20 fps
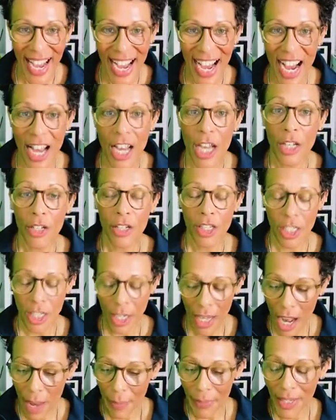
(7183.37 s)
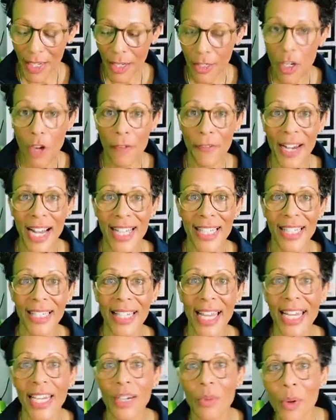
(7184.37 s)
Don't forget to
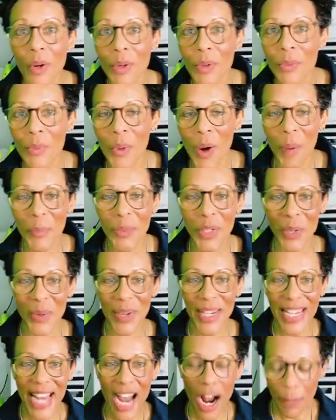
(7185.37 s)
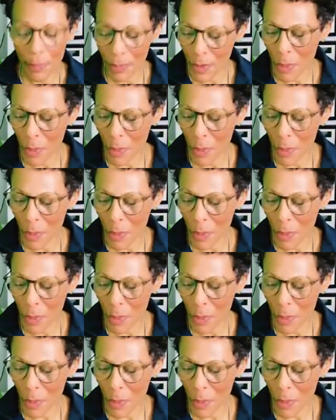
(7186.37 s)
like what I'm doing now.